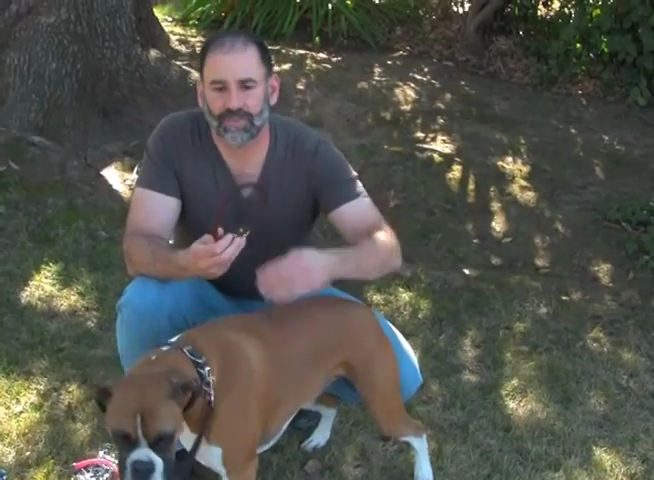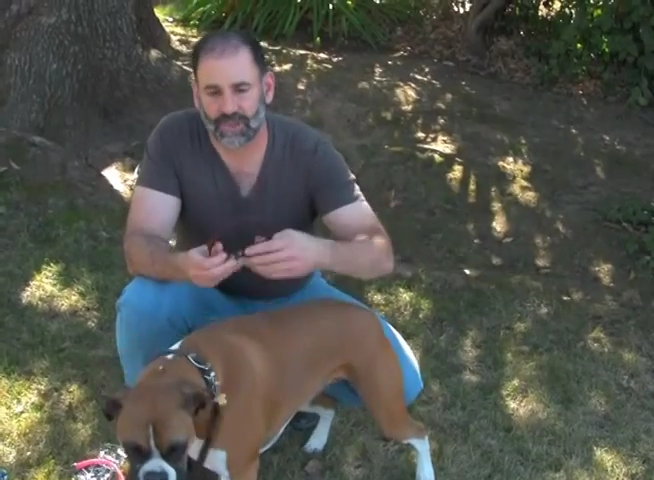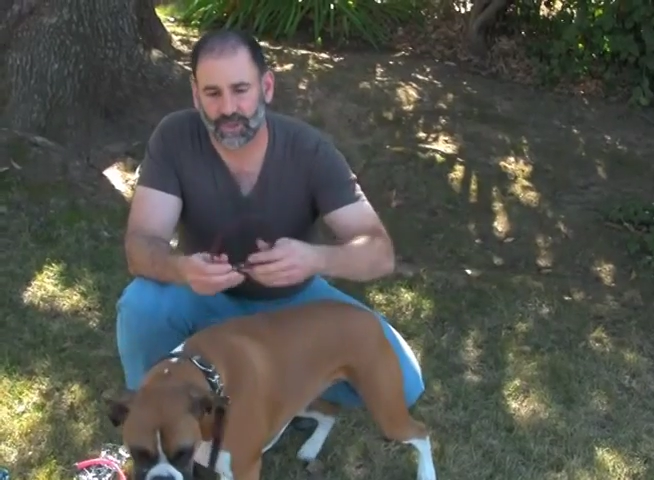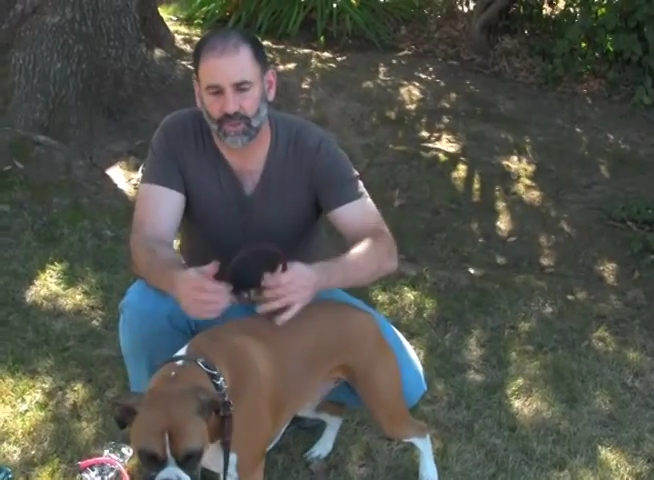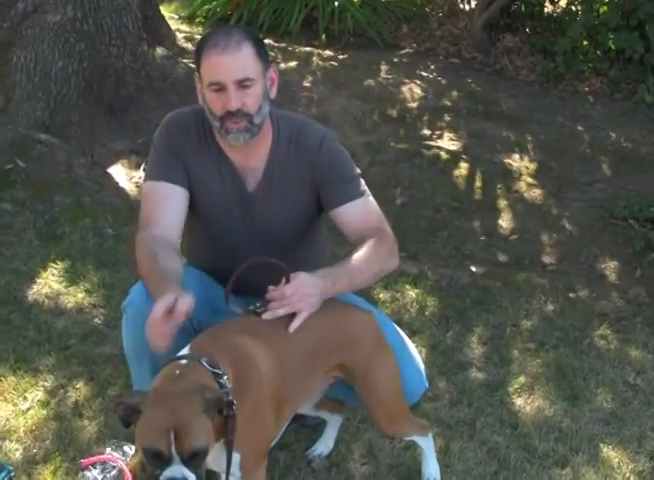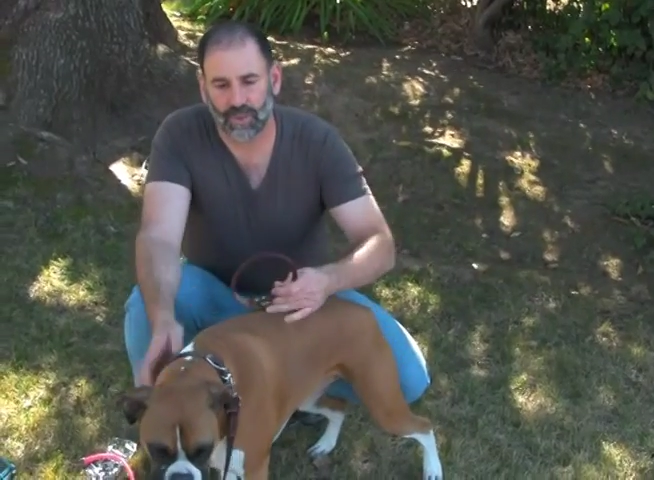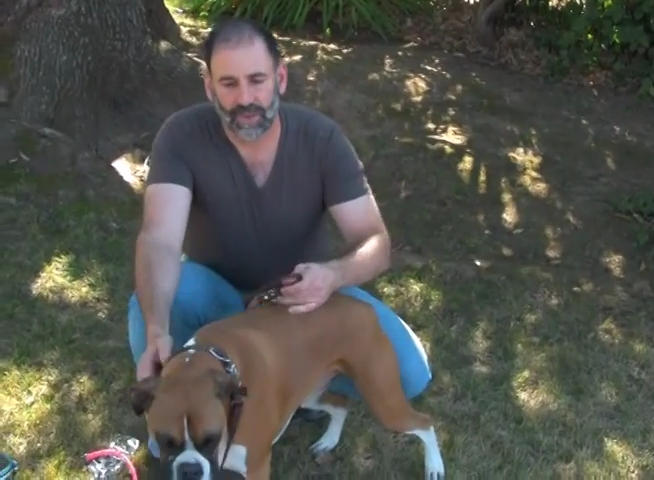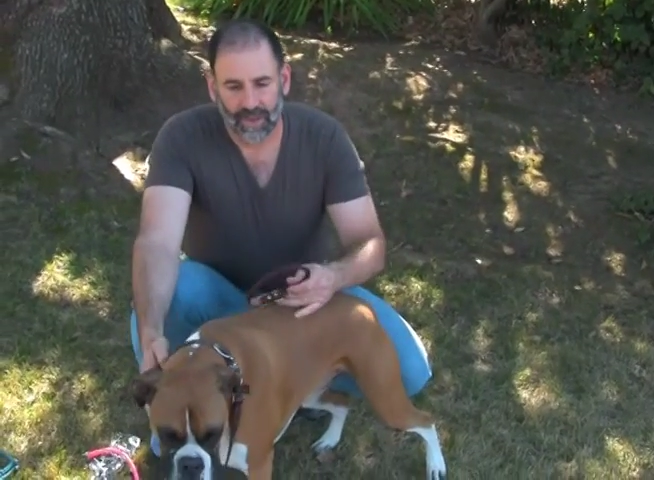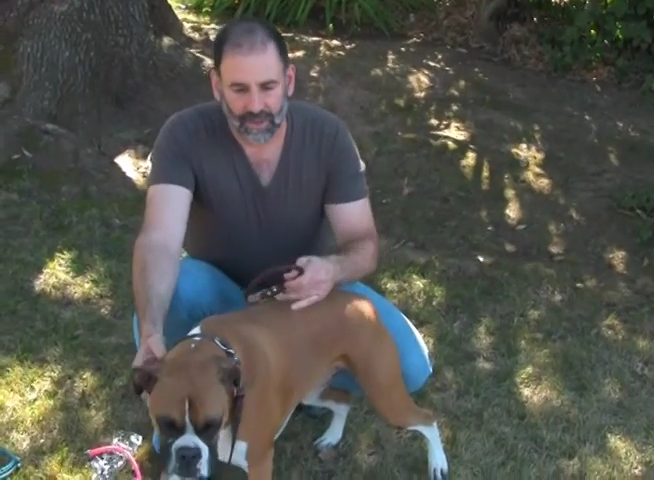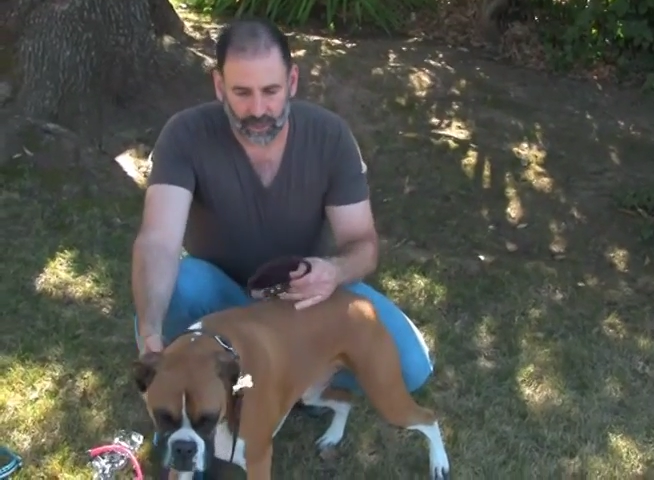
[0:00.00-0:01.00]
So
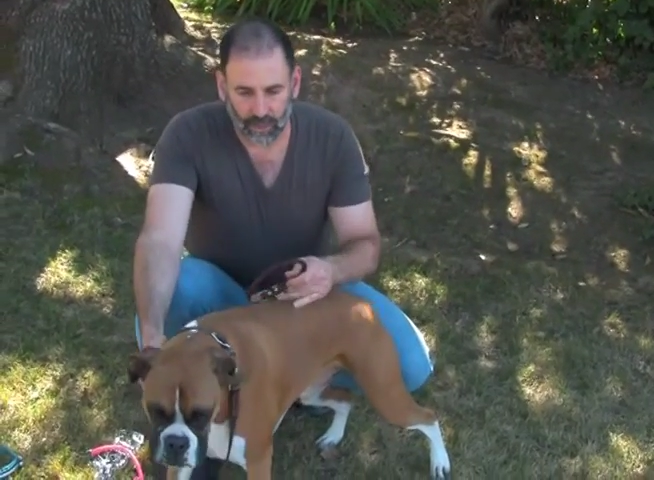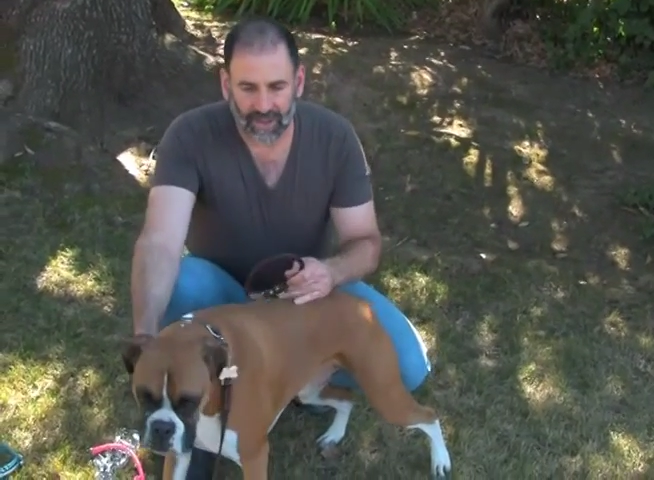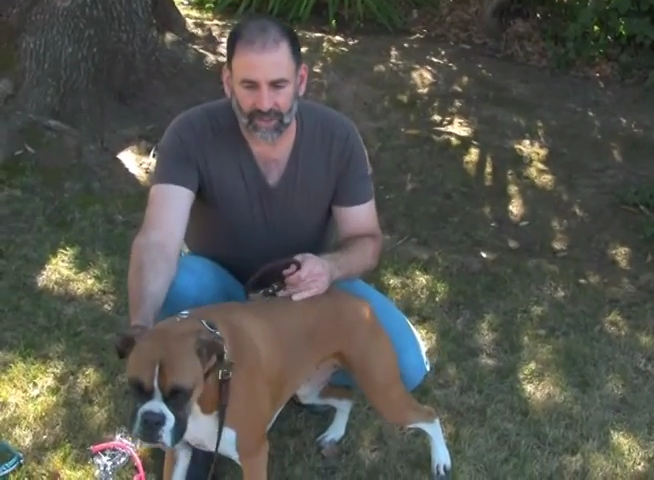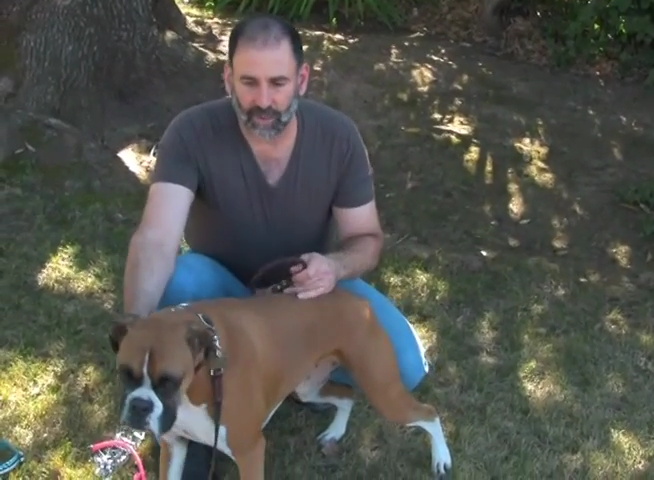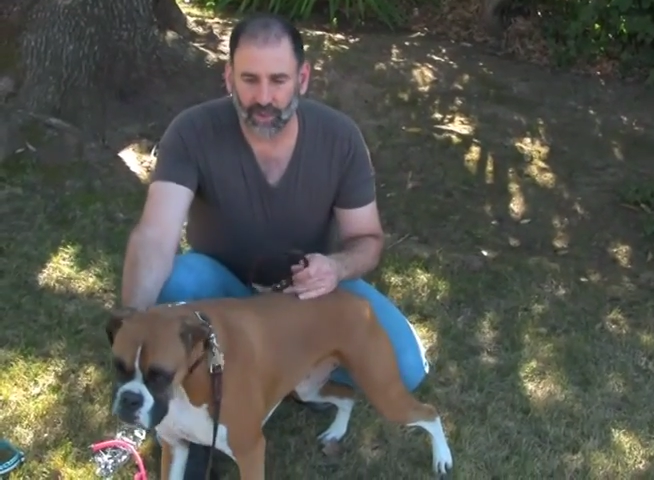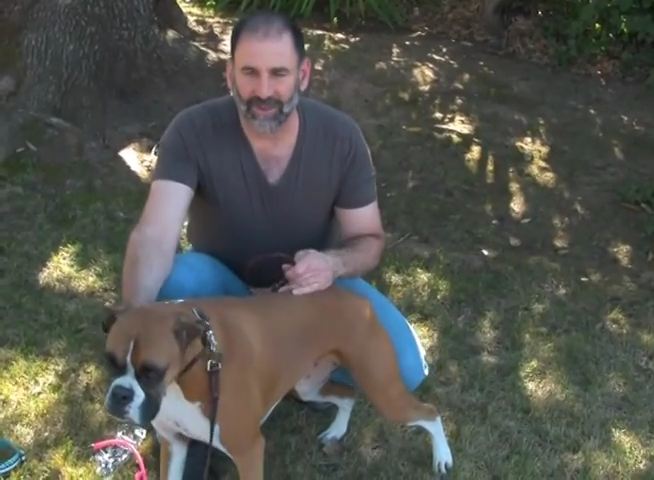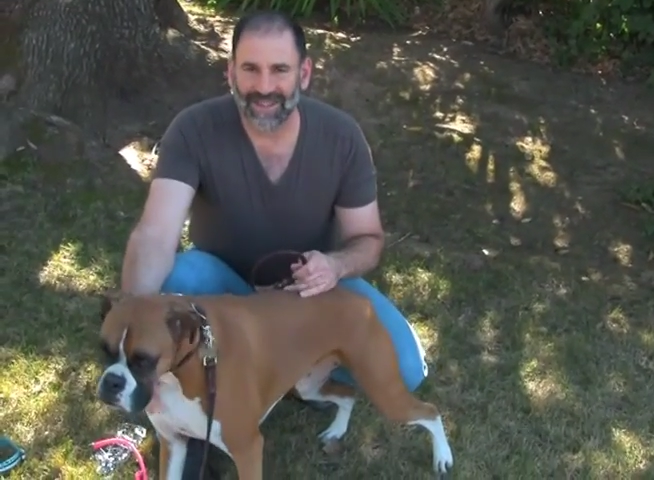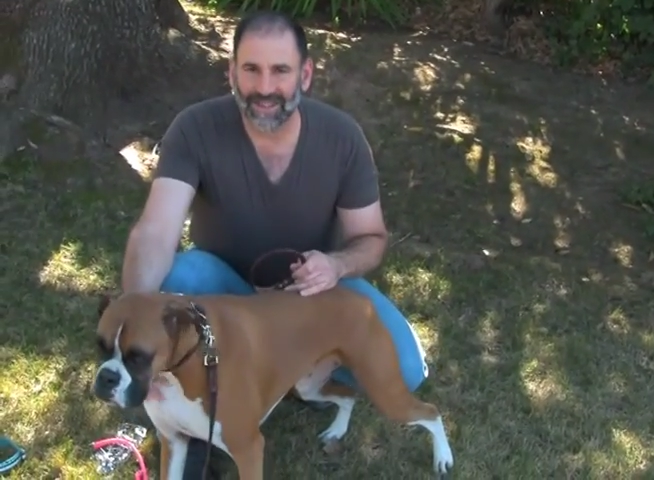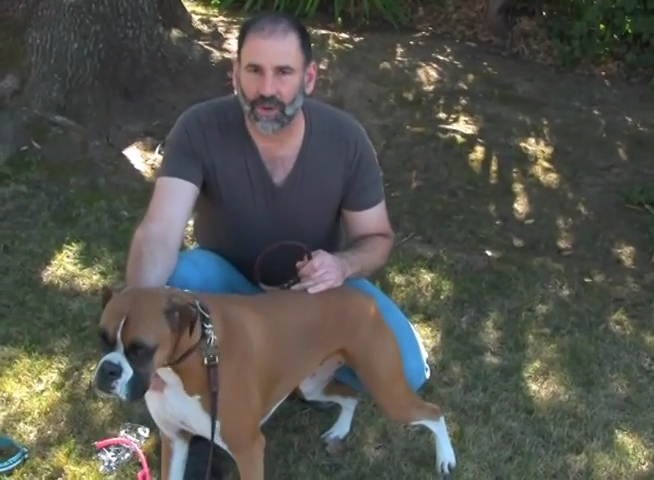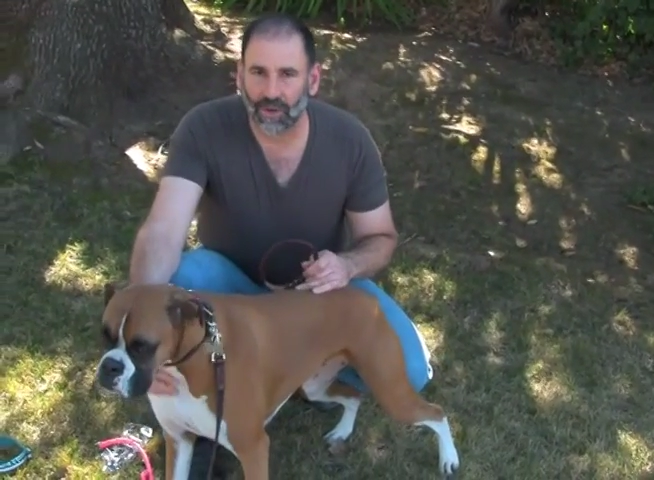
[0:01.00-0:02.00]
you got to pull
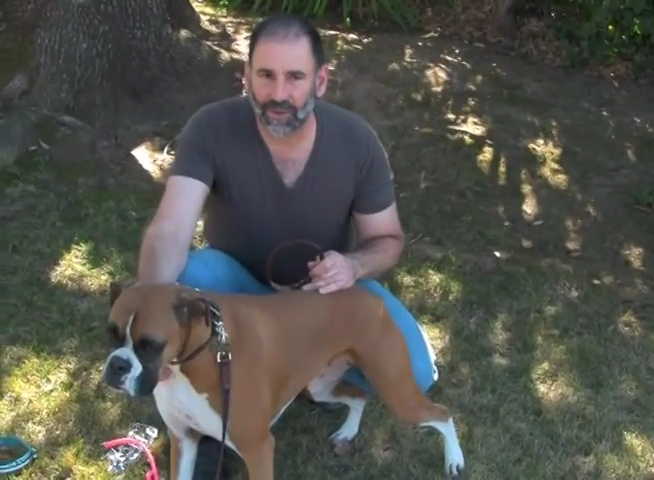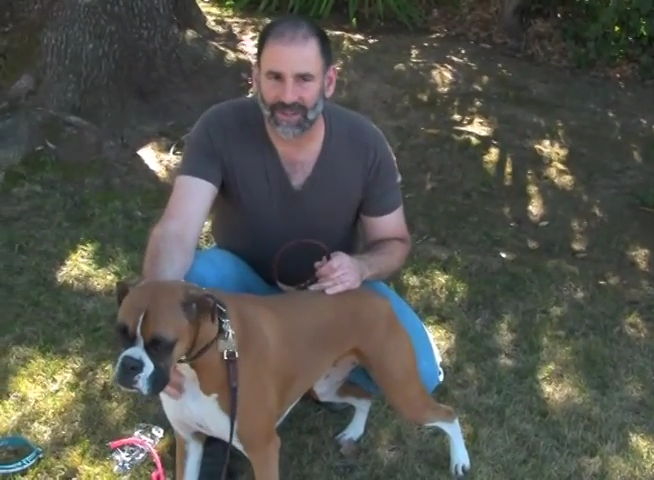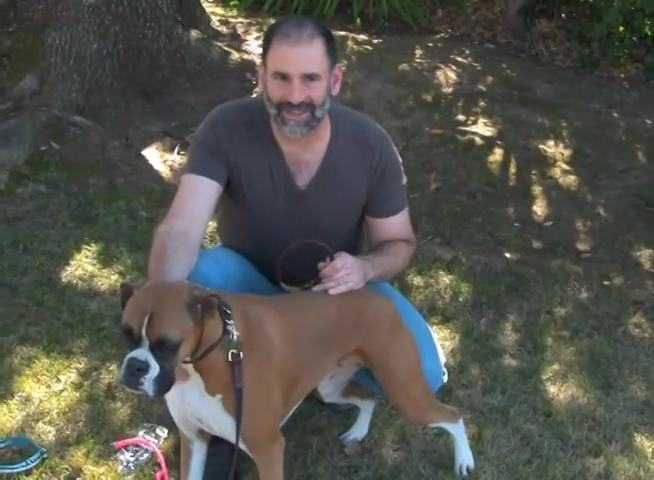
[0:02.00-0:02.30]
less hard